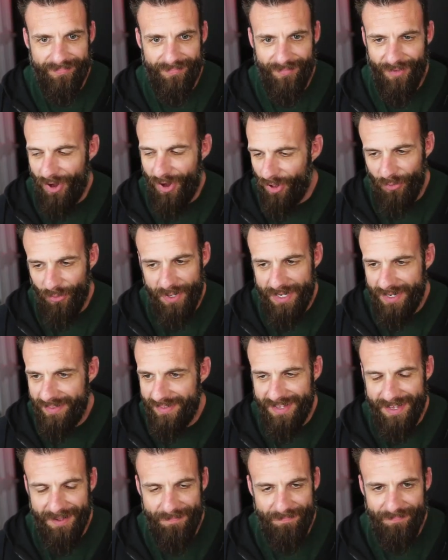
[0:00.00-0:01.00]
All the way to
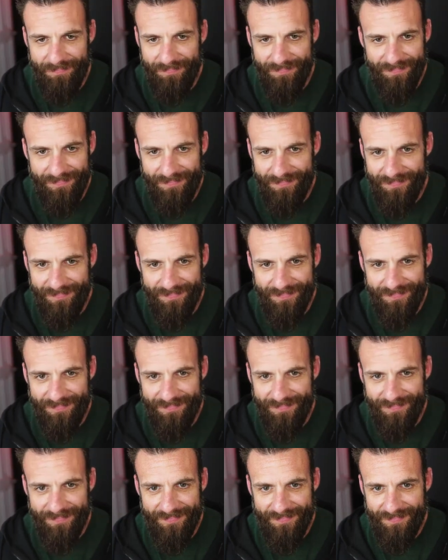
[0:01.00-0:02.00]
the end.
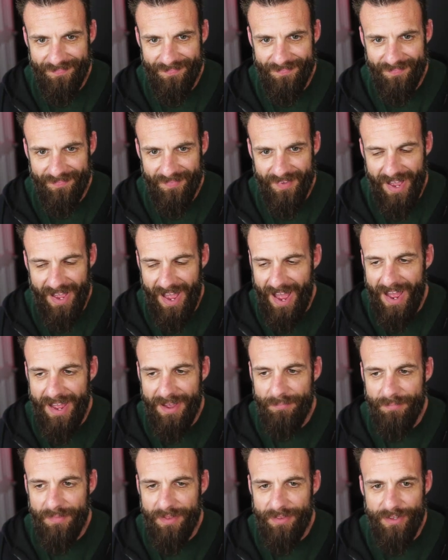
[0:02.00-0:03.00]
I
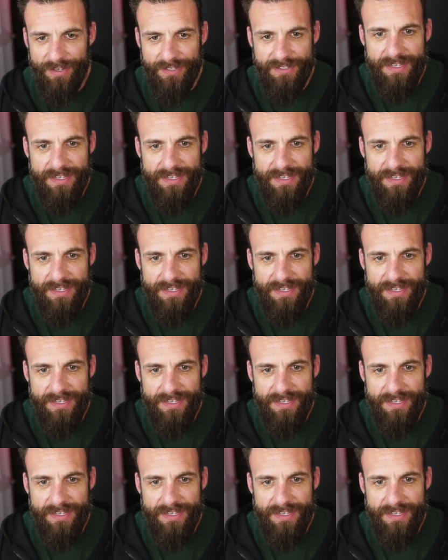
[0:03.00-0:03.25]
am this.